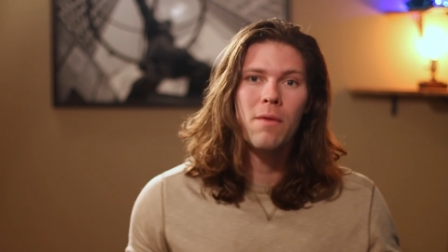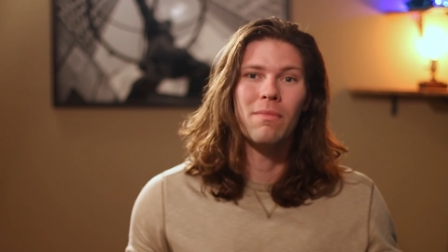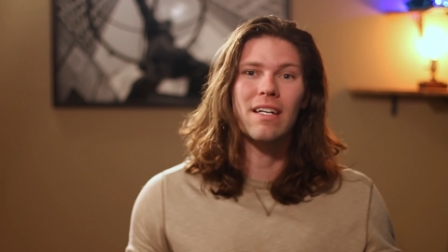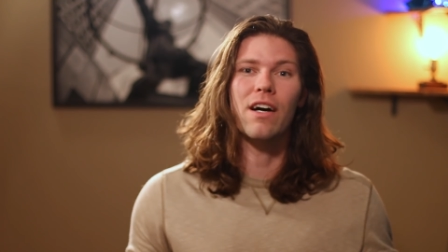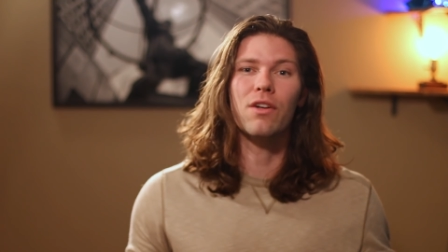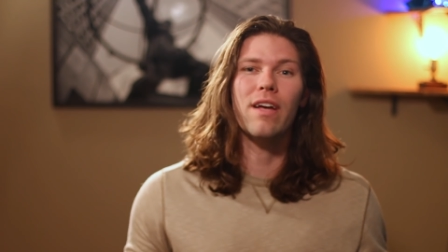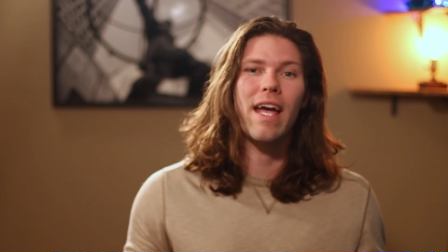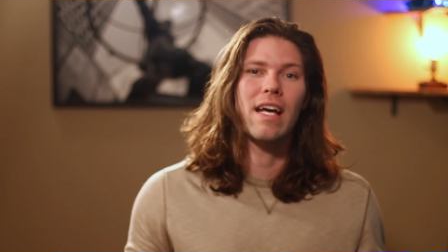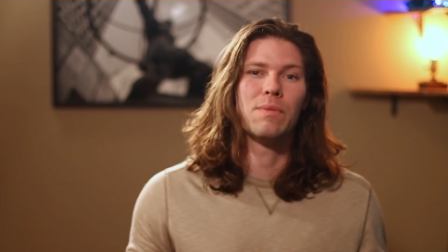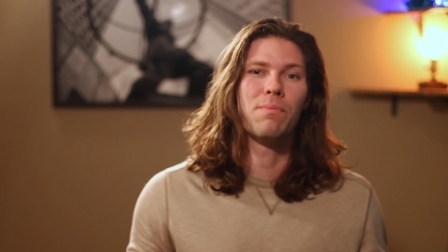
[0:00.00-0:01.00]
McConnell
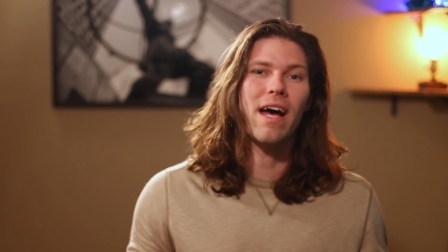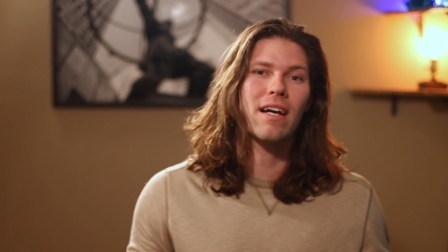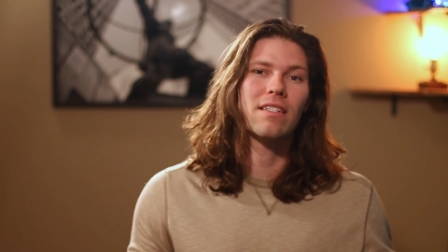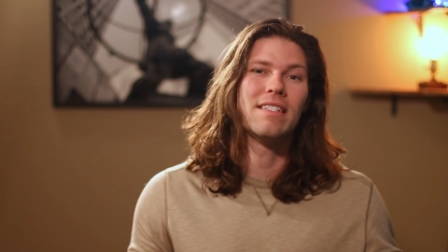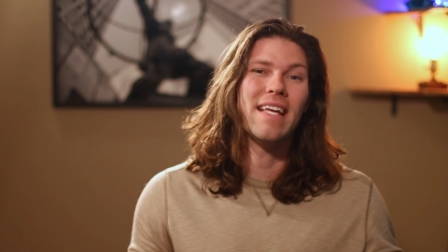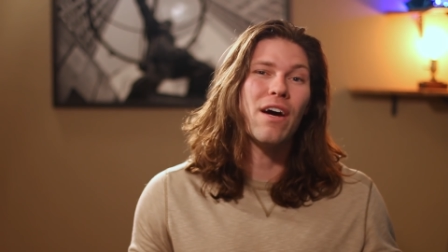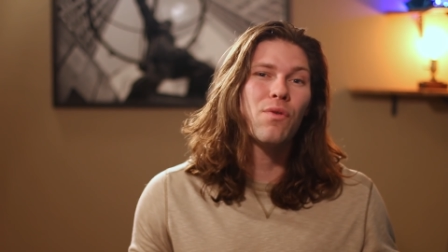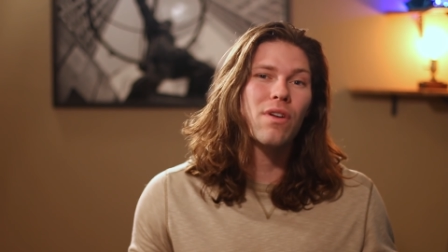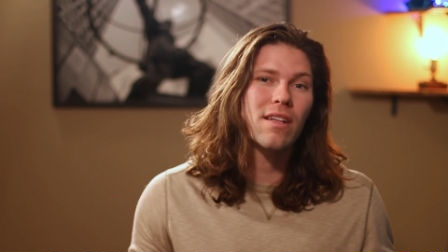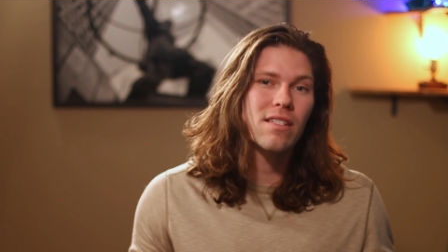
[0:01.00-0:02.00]
has backed down on